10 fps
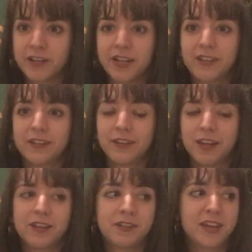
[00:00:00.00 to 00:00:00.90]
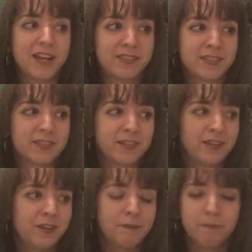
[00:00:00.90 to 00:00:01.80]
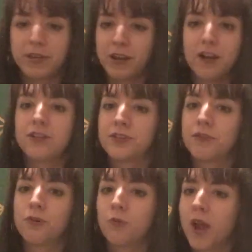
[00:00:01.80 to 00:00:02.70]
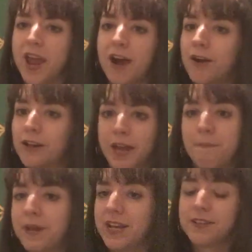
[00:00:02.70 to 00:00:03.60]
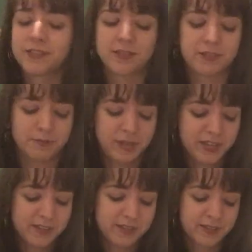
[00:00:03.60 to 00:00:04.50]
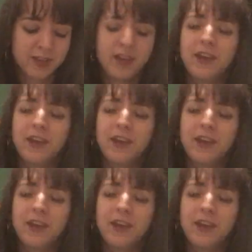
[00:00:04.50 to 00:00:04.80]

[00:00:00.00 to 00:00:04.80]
And that's because of the way our campaign system is.